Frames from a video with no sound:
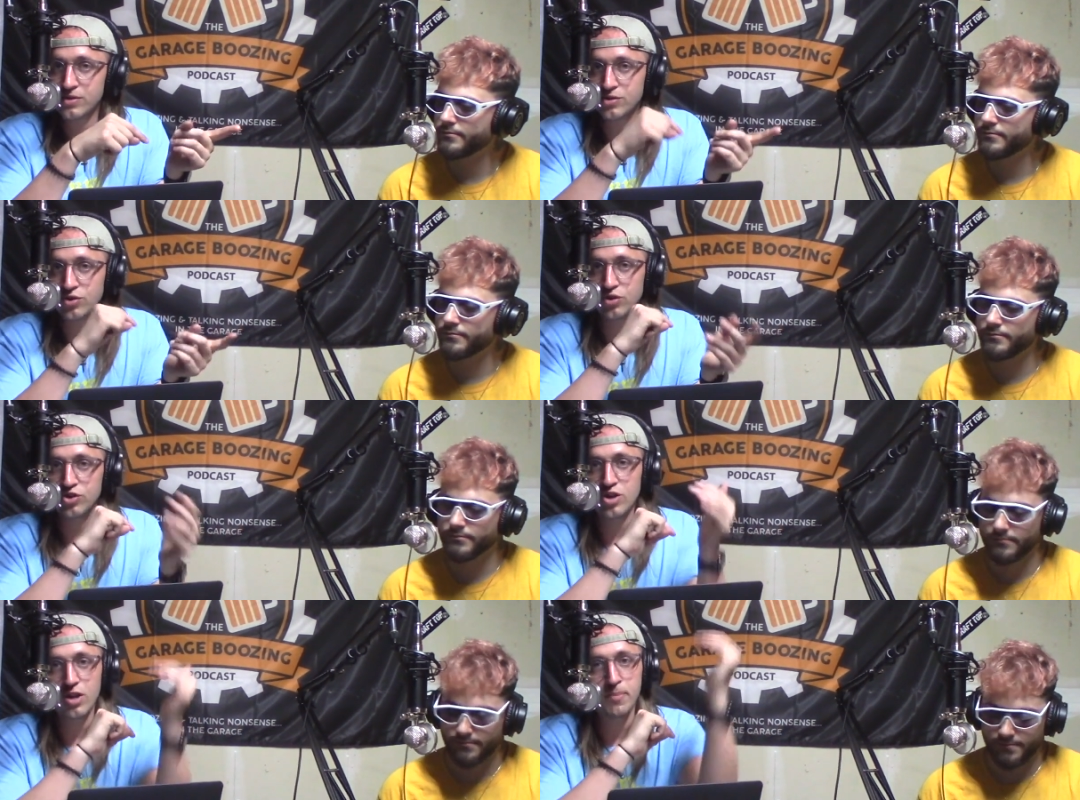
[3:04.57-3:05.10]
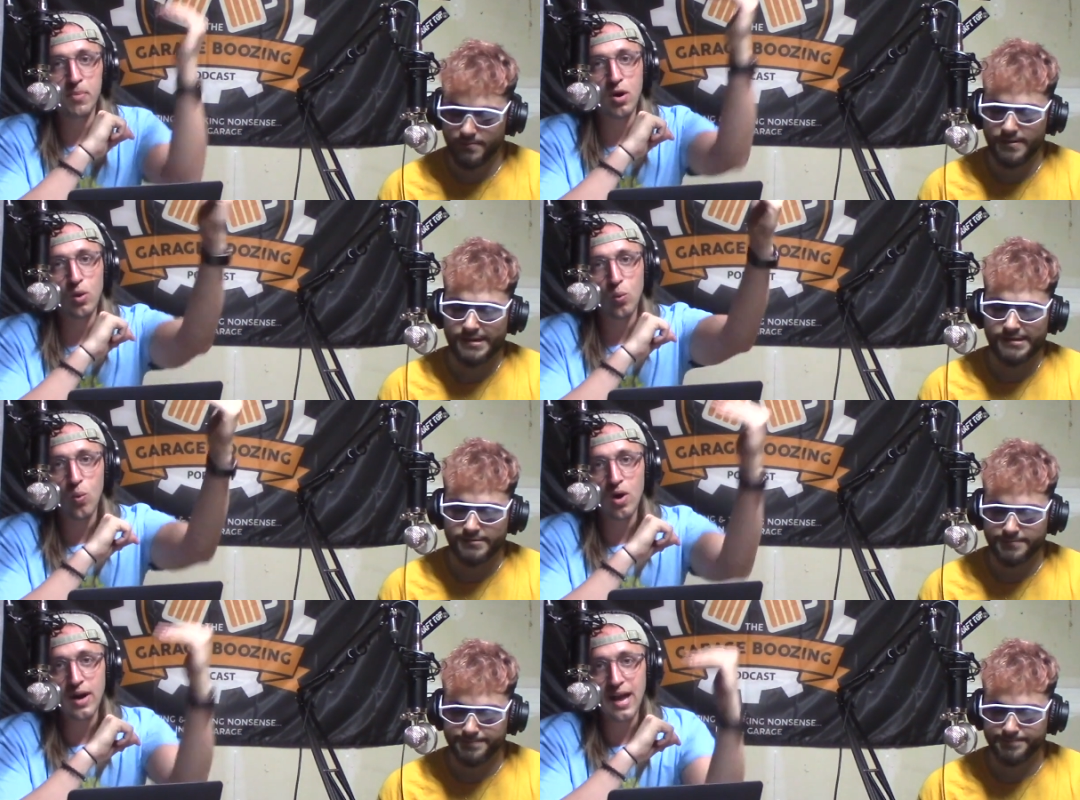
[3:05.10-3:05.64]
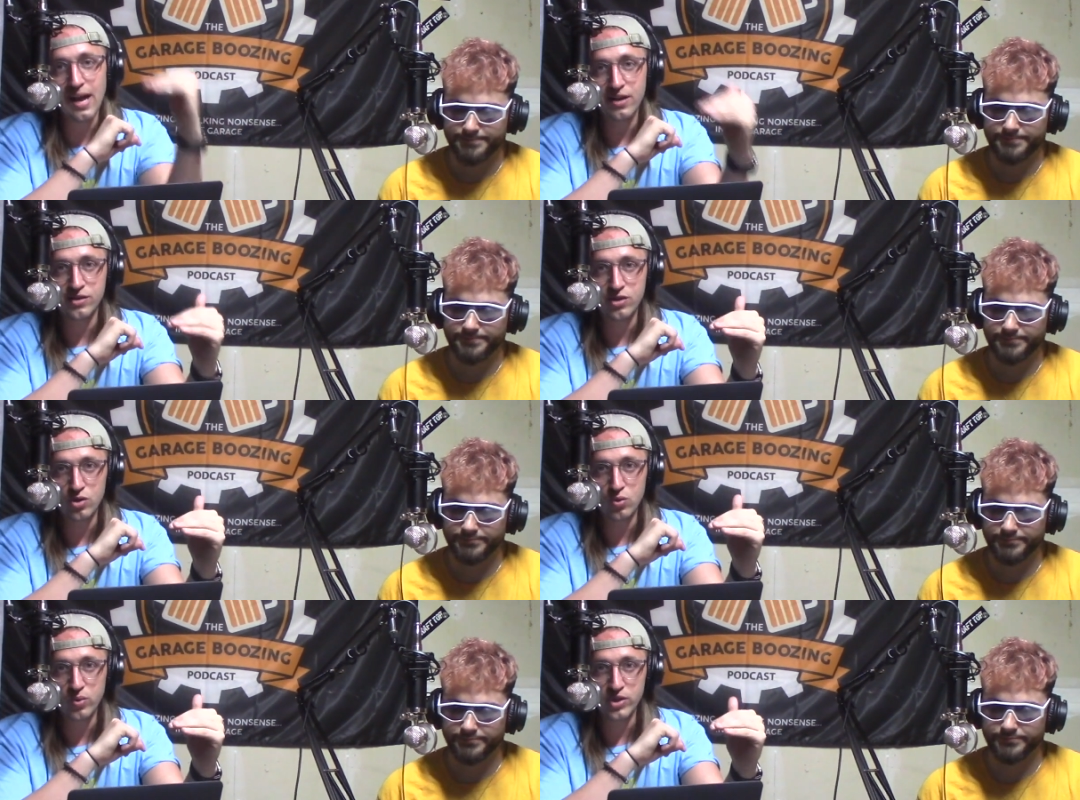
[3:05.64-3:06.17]
Speaker 1: So you see the part 1 and
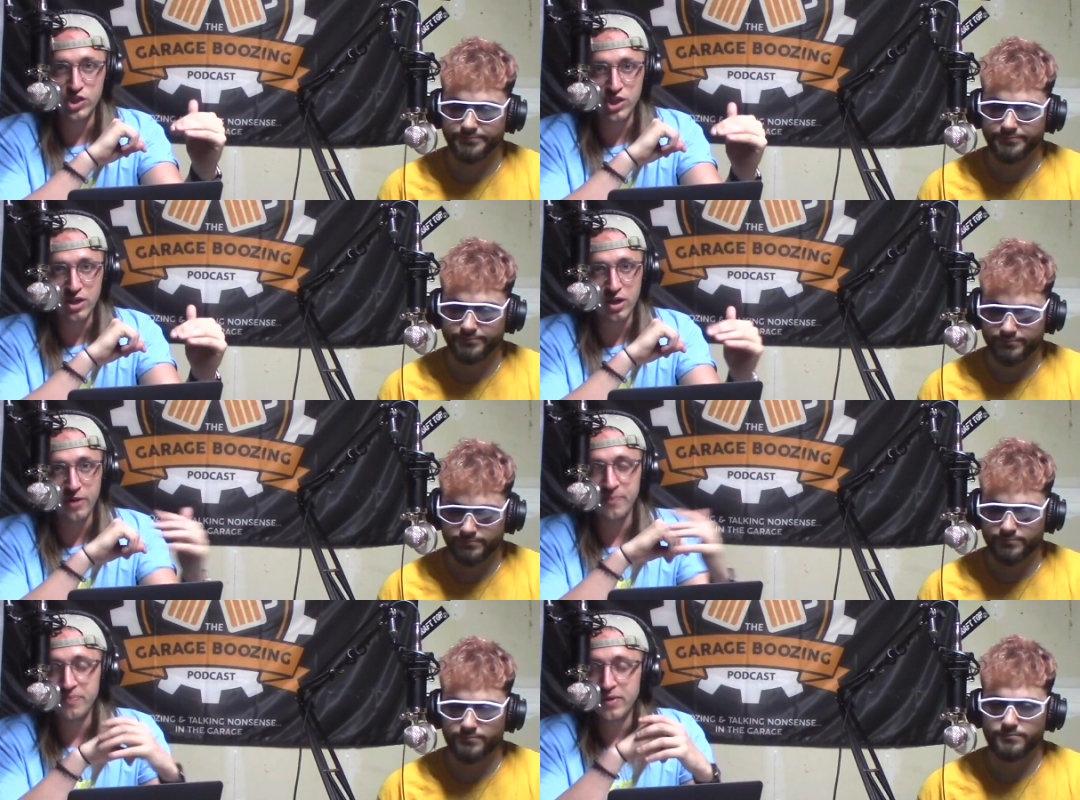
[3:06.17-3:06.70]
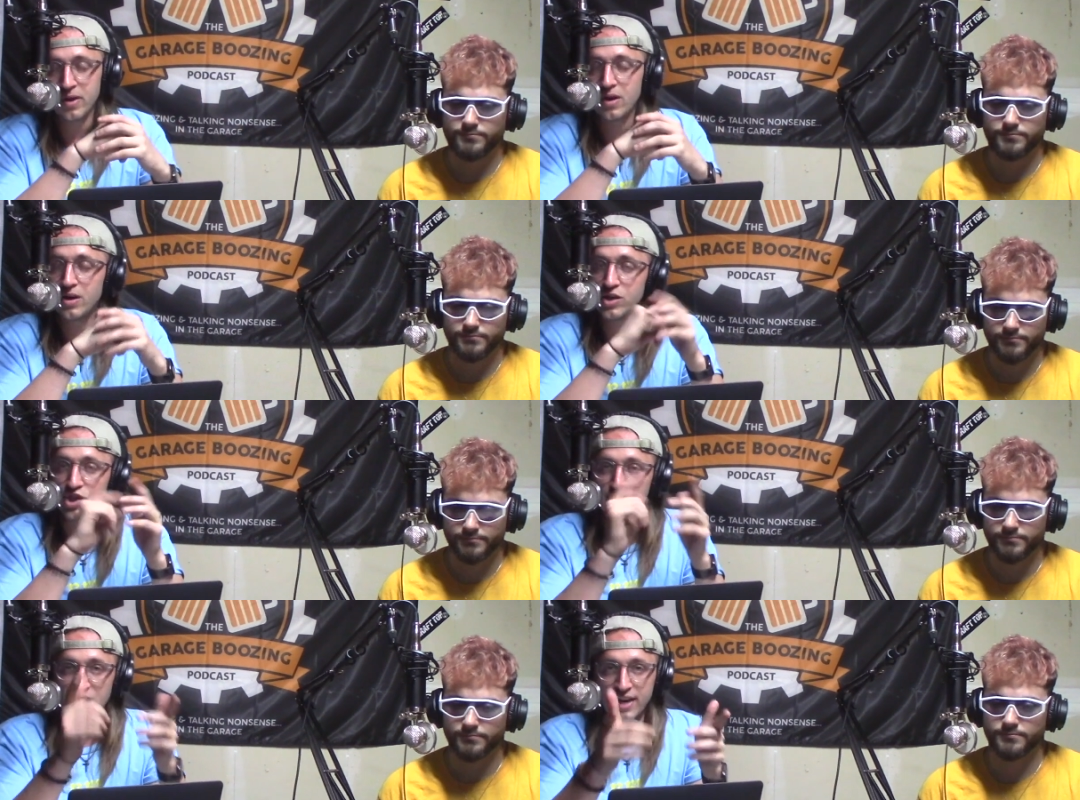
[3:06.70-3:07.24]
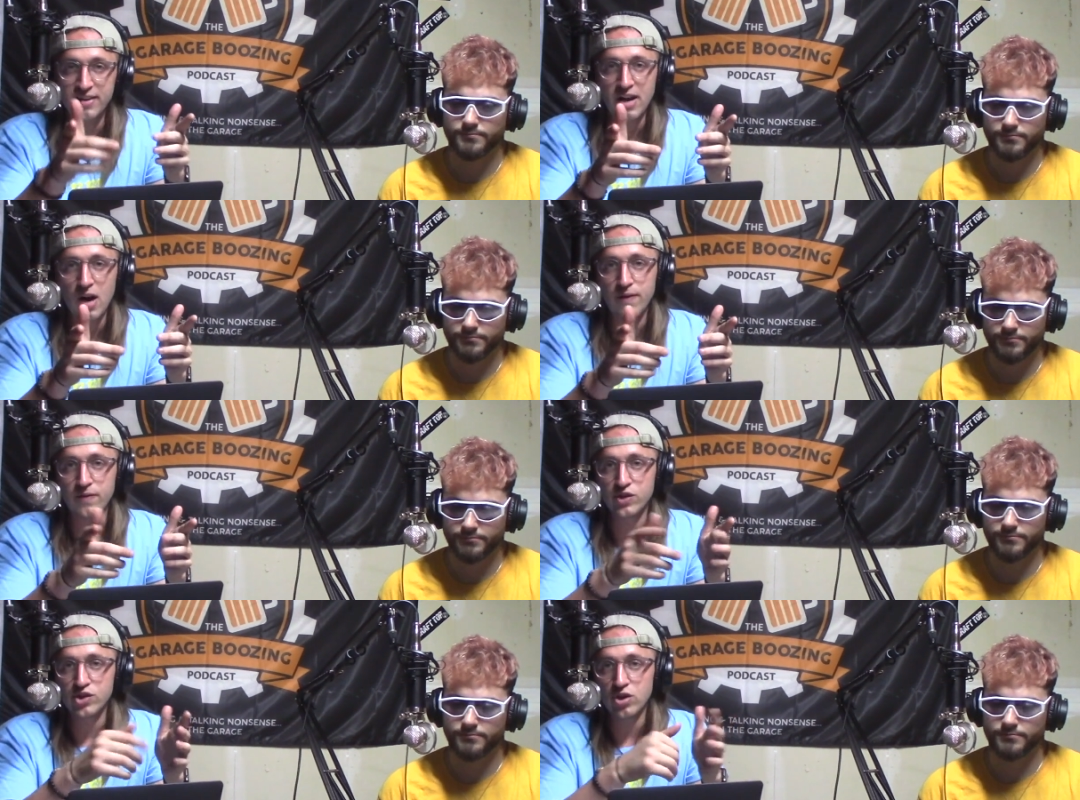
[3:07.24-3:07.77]
2 with Gino. Check that out
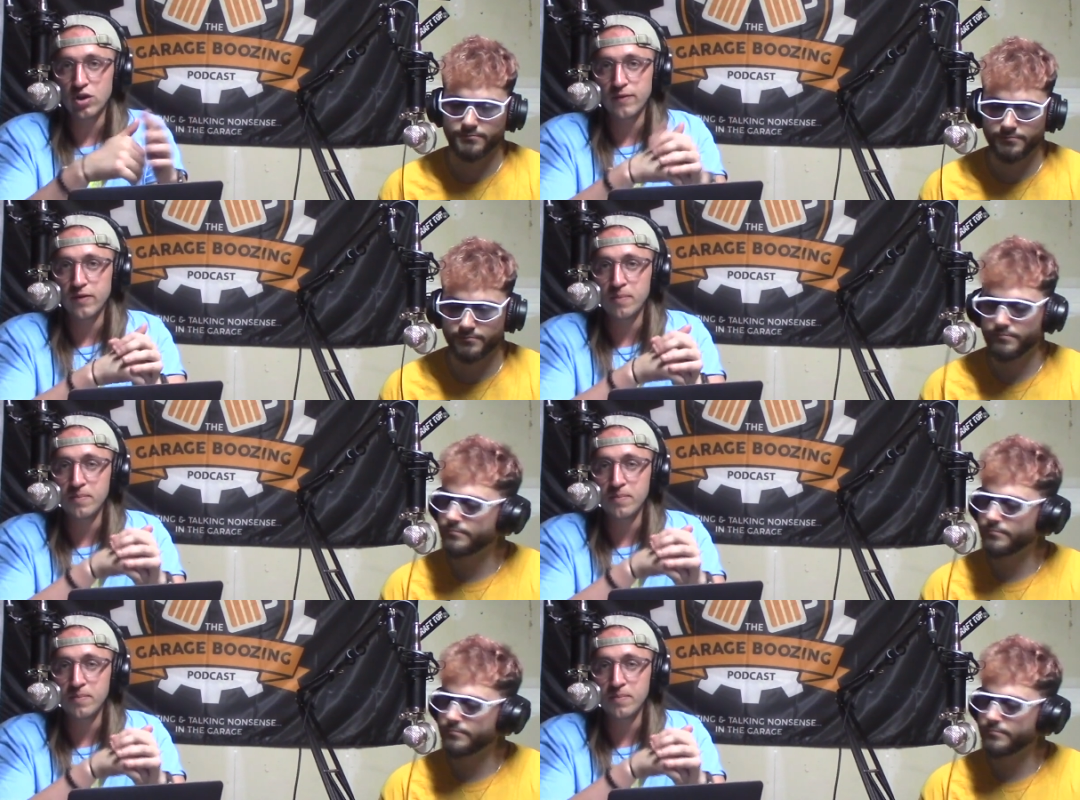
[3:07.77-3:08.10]
for sure if you